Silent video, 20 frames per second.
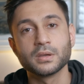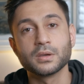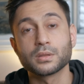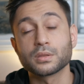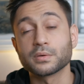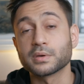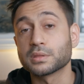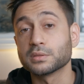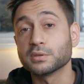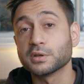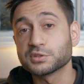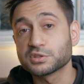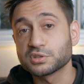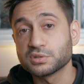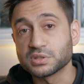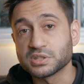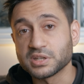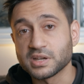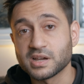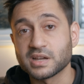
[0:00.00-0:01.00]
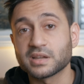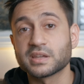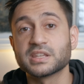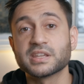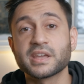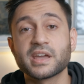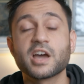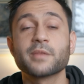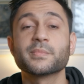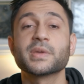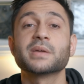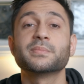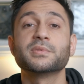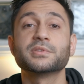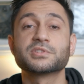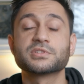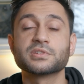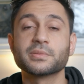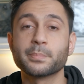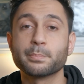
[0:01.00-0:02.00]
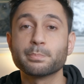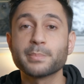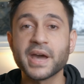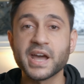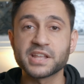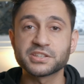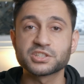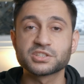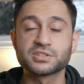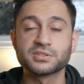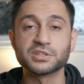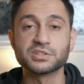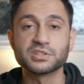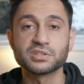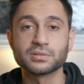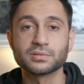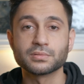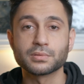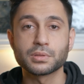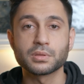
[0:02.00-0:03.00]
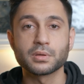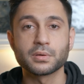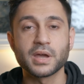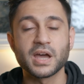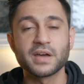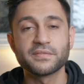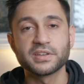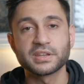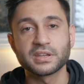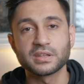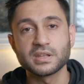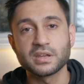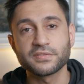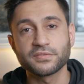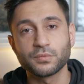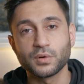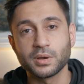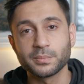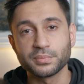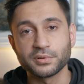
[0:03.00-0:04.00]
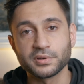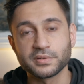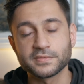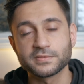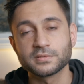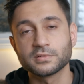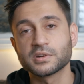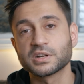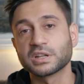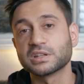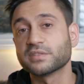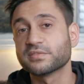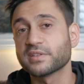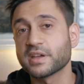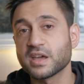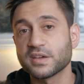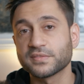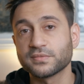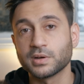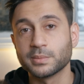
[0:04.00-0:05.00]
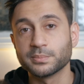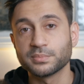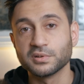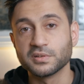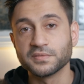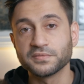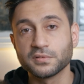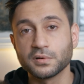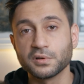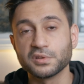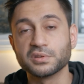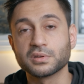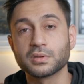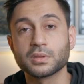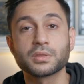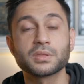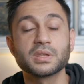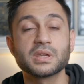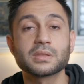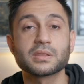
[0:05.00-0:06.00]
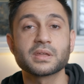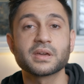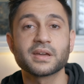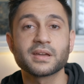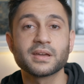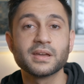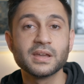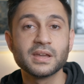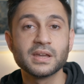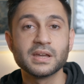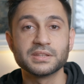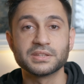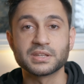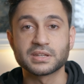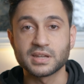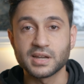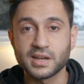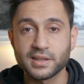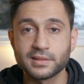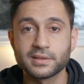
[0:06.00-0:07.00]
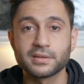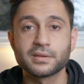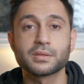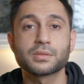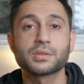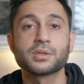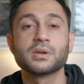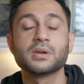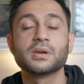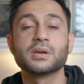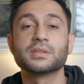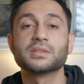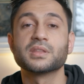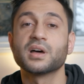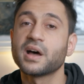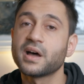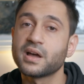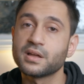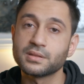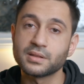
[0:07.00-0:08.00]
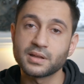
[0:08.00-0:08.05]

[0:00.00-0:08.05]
So it's not too dark, yet I'm able to match the 2. So having an f1.4 and another f1.4, you can see that the colors, the